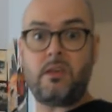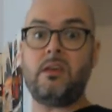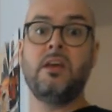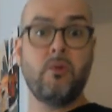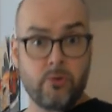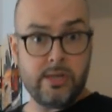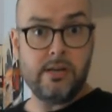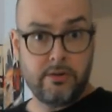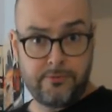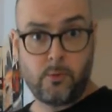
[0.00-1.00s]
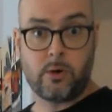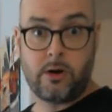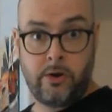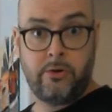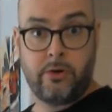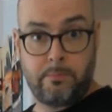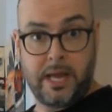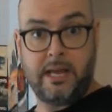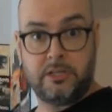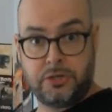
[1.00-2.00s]
and read a 400
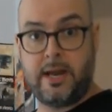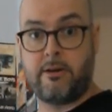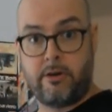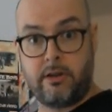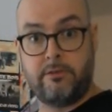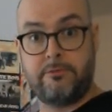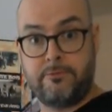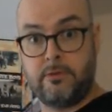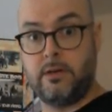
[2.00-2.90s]
page narrative,